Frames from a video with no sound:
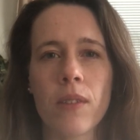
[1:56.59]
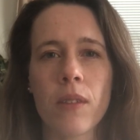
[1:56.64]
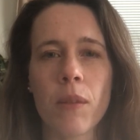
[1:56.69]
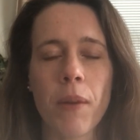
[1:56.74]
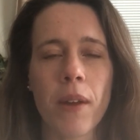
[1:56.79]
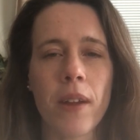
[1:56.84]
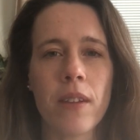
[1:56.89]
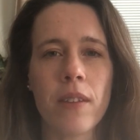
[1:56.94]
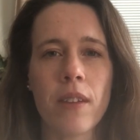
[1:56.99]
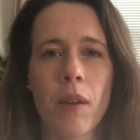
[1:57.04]
The
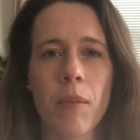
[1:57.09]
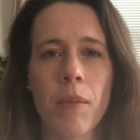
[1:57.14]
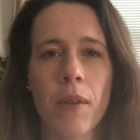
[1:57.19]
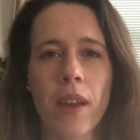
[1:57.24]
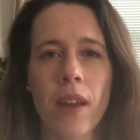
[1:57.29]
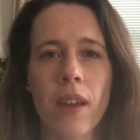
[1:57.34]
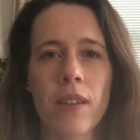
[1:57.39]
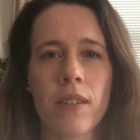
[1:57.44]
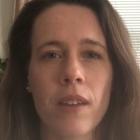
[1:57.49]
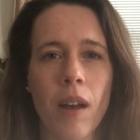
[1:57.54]

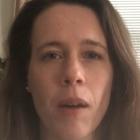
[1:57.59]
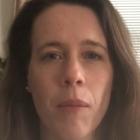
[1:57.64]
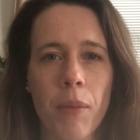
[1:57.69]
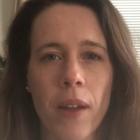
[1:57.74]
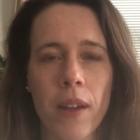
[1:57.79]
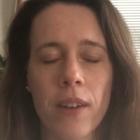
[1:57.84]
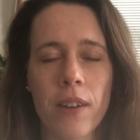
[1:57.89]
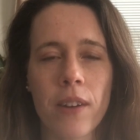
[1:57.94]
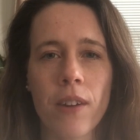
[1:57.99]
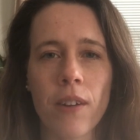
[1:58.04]
pandemic has
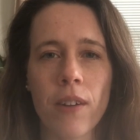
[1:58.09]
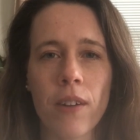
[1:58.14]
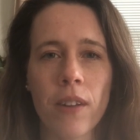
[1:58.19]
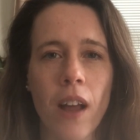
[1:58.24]
upended our